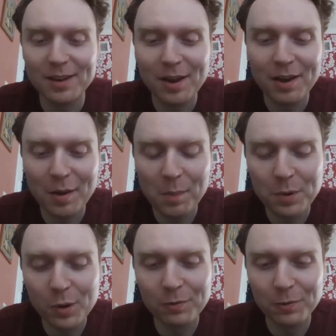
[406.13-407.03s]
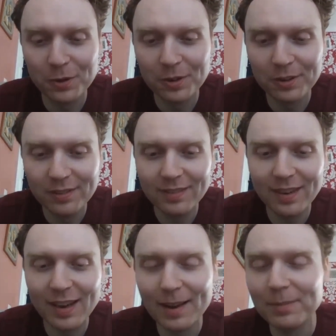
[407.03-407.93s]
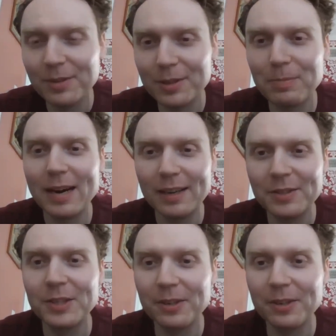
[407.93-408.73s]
a beautiful aim to aspire to,